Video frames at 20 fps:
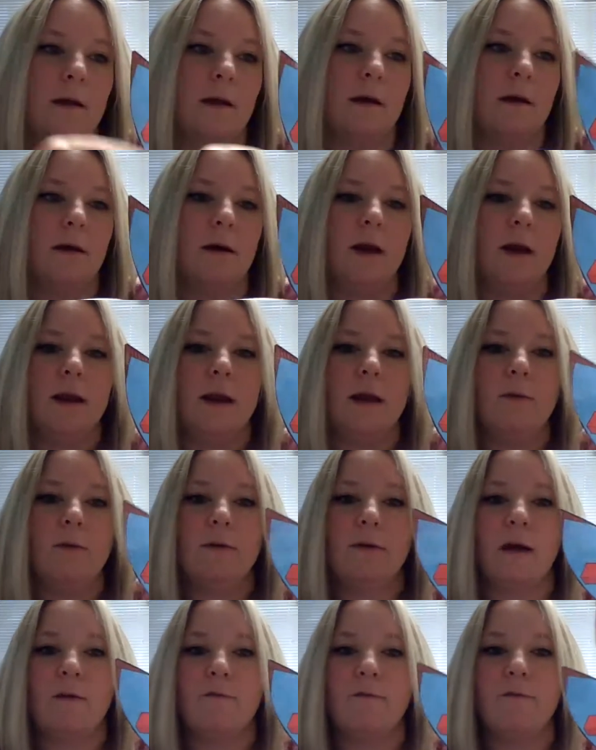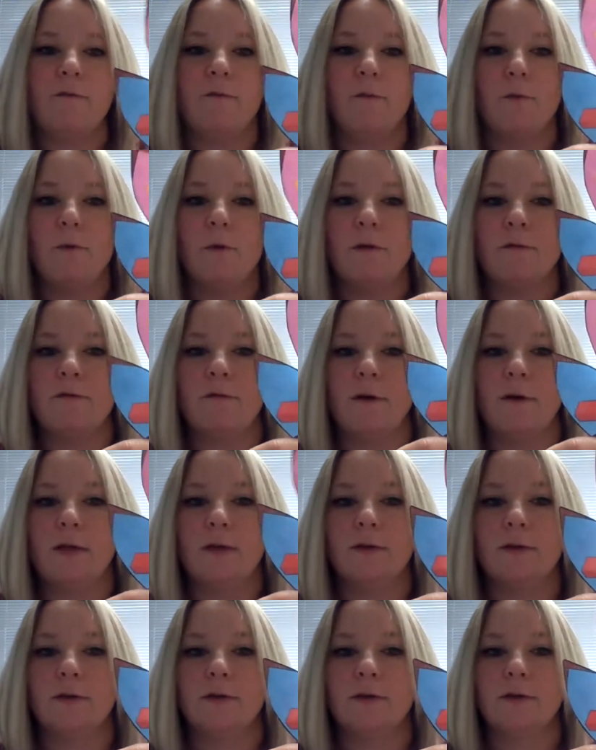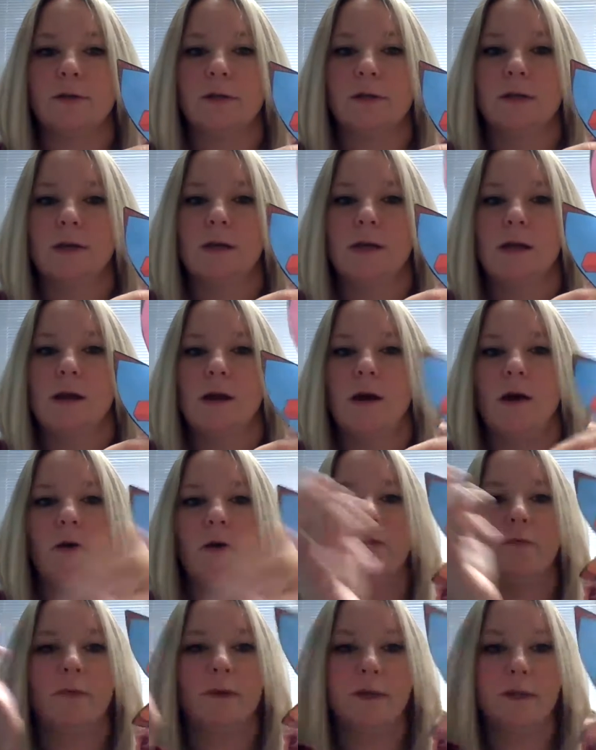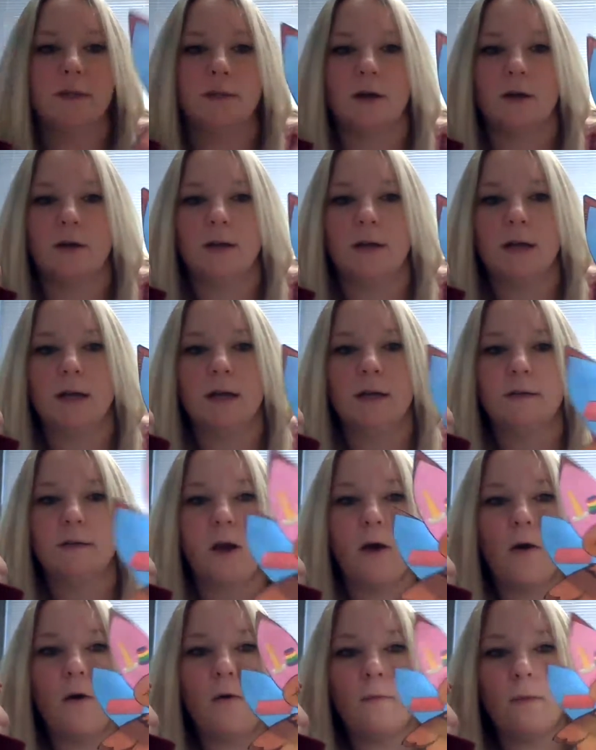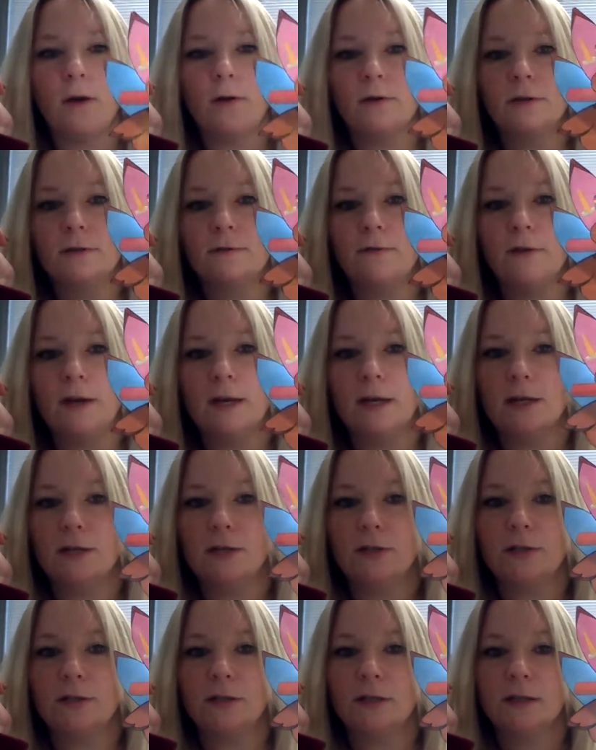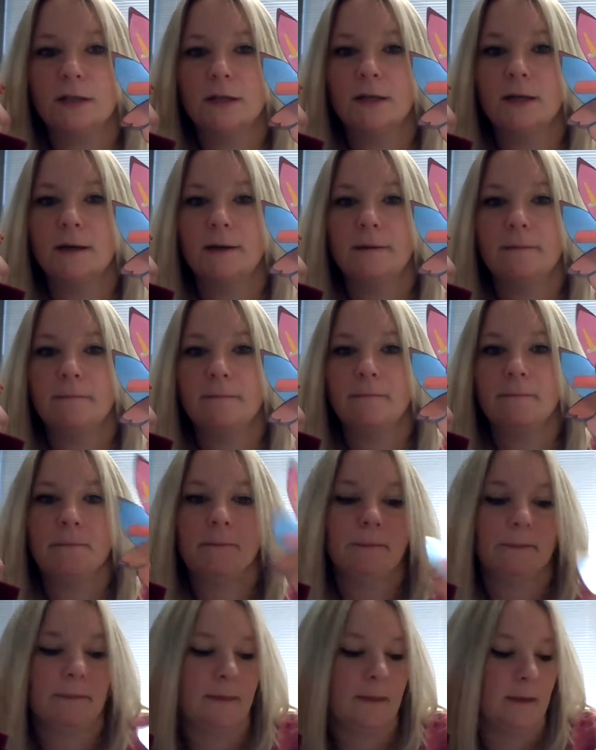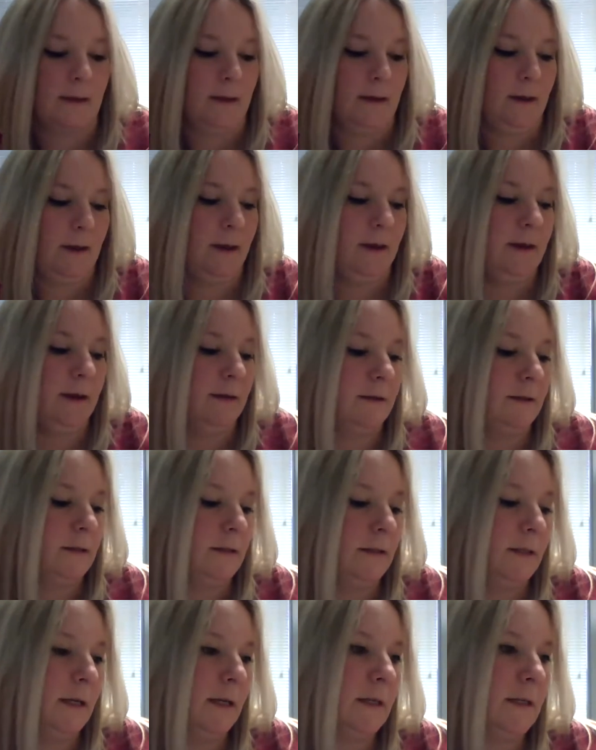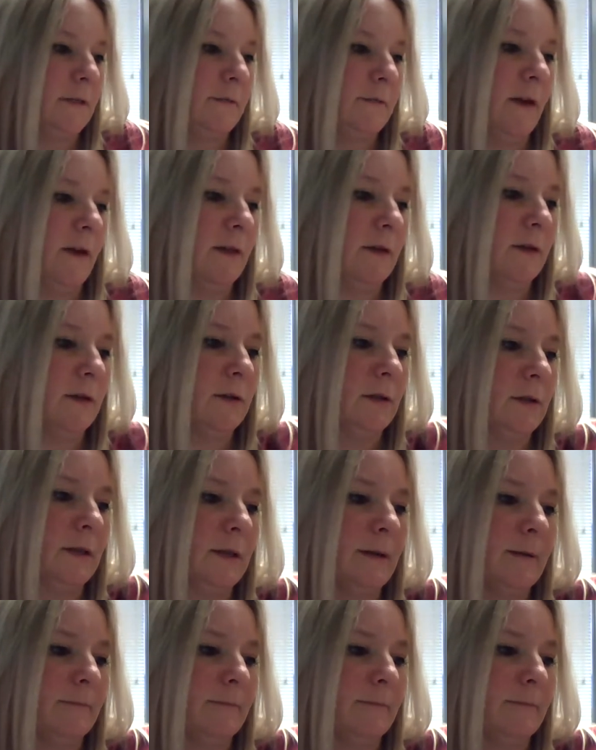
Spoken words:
Alright, now we've got 4 feathers on this turkey. He's almost finished. He needs 6 feathers.